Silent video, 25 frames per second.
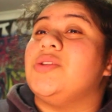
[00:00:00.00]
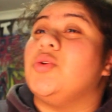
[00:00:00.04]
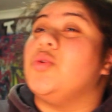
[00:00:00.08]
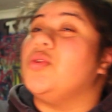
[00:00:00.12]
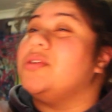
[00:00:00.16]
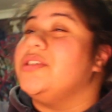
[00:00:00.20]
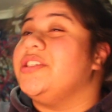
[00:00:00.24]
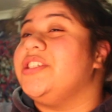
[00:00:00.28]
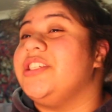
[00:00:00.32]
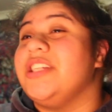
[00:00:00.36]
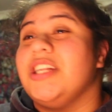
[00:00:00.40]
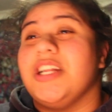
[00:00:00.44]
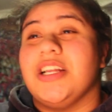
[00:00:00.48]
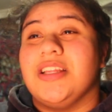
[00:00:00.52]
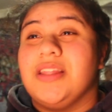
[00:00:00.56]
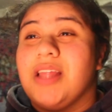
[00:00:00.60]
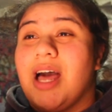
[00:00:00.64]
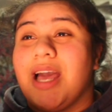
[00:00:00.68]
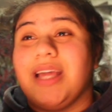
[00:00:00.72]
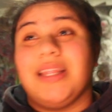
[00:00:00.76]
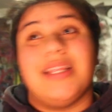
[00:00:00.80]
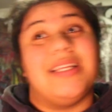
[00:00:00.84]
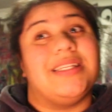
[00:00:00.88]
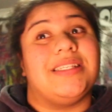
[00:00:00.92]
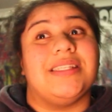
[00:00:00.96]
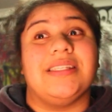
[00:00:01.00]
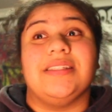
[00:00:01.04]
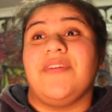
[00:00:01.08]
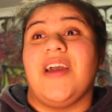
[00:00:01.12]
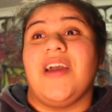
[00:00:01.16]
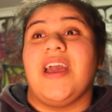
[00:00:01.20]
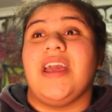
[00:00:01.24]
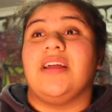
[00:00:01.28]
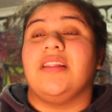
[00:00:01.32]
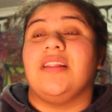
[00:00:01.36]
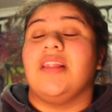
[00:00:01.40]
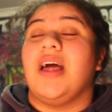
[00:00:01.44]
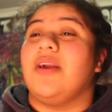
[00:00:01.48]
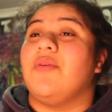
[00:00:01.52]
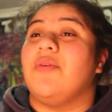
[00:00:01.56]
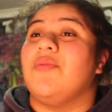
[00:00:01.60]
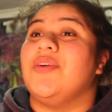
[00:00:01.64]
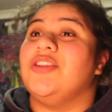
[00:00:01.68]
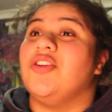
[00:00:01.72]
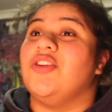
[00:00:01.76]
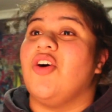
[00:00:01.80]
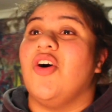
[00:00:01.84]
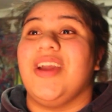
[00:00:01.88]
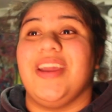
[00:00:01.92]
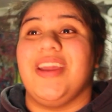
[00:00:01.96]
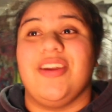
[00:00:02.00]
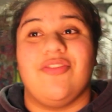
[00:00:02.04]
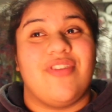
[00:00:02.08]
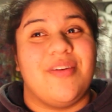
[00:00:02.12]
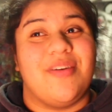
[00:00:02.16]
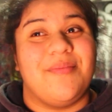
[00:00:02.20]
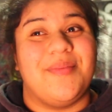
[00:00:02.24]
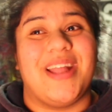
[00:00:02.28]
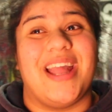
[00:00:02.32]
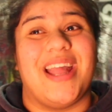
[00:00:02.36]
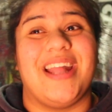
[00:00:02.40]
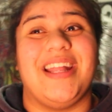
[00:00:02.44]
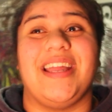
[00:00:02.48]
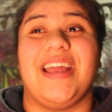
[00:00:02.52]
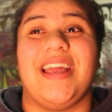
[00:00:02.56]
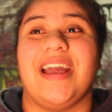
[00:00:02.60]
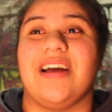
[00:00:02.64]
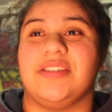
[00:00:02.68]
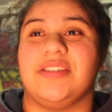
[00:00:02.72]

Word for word: talking shit, like this is fake. Like we're not incriminating